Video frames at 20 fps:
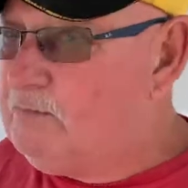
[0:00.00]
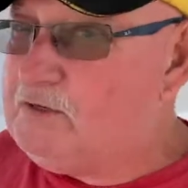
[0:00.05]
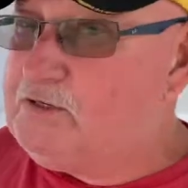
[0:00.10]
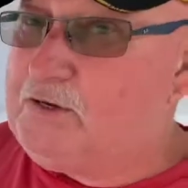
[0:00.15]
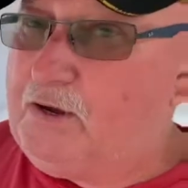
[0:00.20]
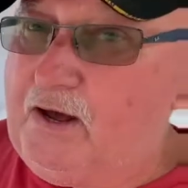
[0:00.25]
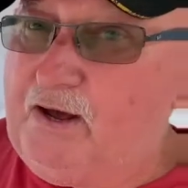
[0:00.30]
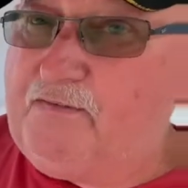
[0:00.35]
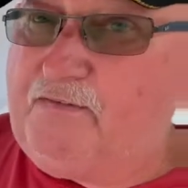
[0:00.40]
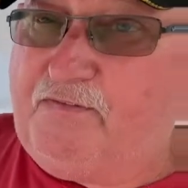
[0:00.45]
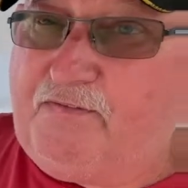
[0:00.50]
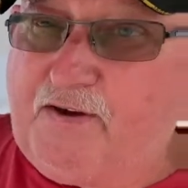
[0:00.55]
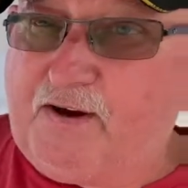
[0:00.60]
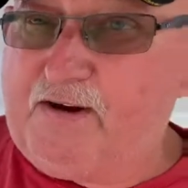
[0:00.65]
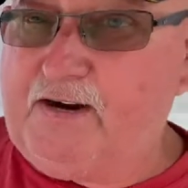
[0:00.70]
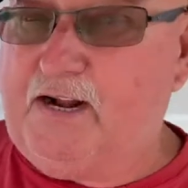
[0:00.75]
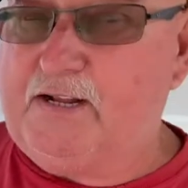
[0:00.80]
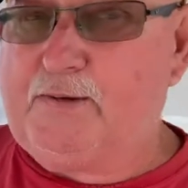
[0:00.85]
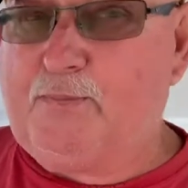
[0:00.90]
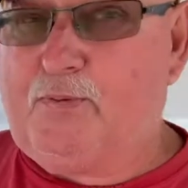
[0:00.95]
we still haven't
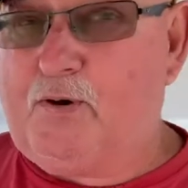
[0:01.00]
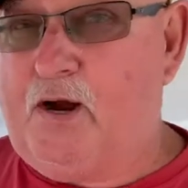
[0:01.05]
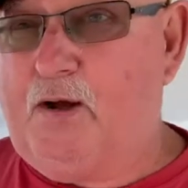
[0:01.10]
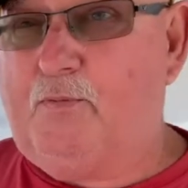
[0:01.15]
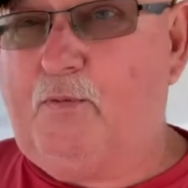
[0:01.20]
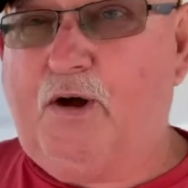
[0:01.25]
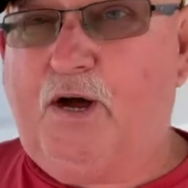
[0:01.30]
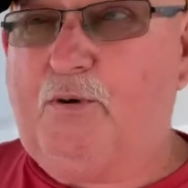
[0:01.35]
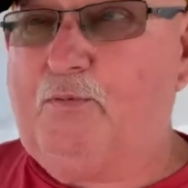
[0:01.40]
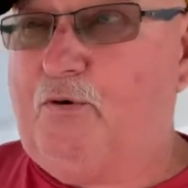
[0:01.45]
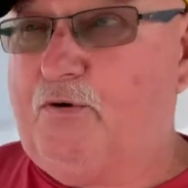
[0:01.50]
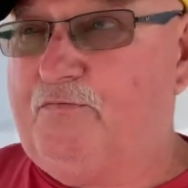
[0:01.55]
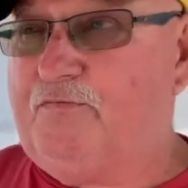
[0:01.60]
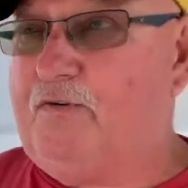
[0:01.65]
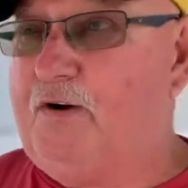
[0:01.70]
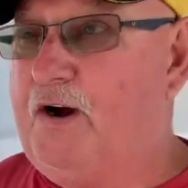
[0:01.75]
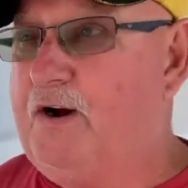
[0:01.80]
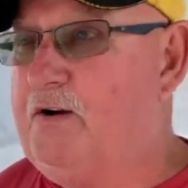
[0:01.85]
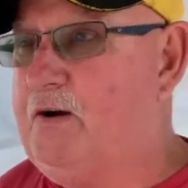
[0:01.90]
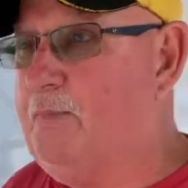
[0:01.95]
figured out the problem why it won't
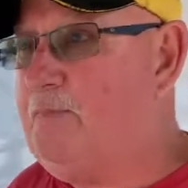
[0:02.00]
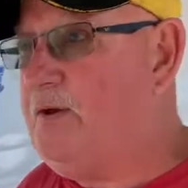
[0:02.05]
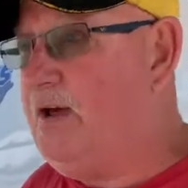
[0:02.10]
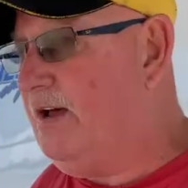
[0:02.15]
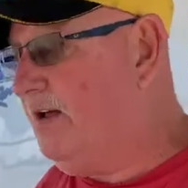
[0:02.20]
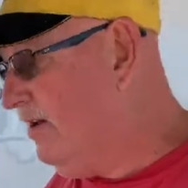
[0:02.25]
fire up yet.